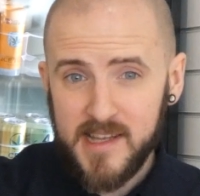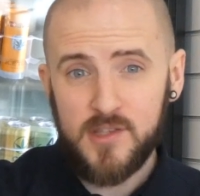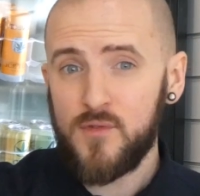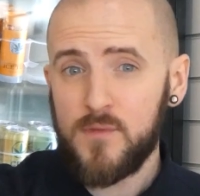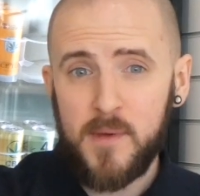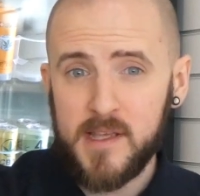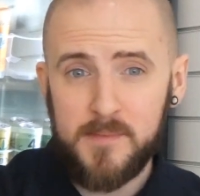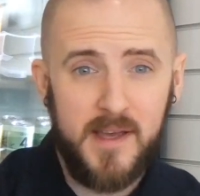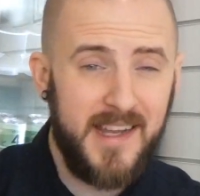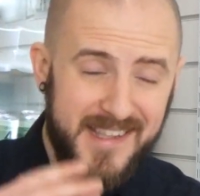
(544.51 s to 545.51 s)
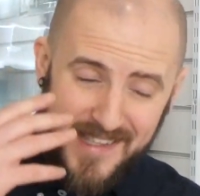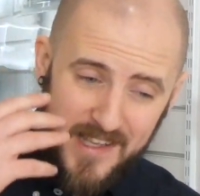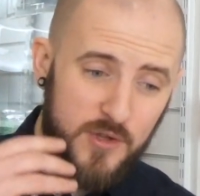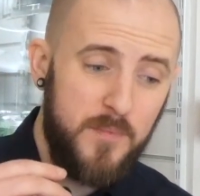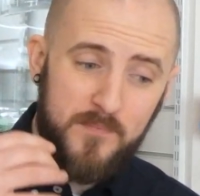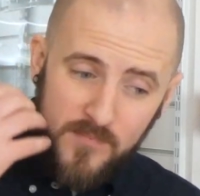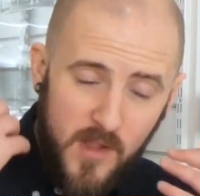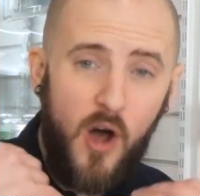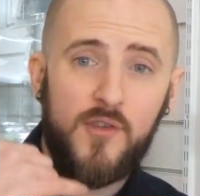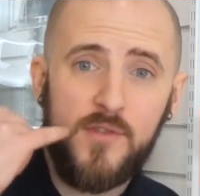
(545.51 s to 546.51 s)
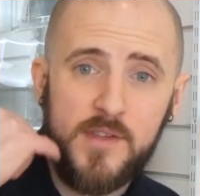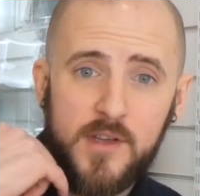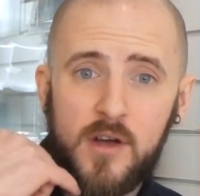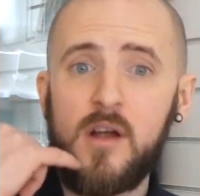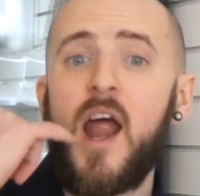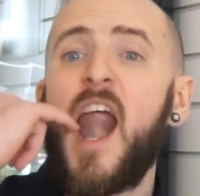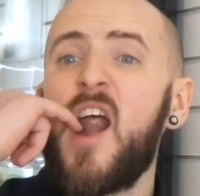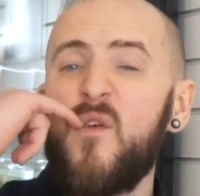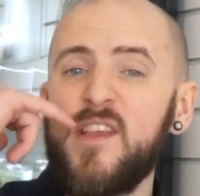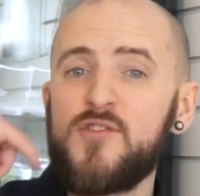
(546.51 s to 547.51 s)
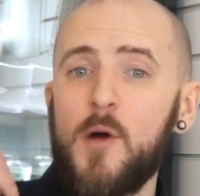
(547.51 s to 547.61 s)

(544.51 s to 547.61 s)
This is like toothpaste, man. It's under the tongue,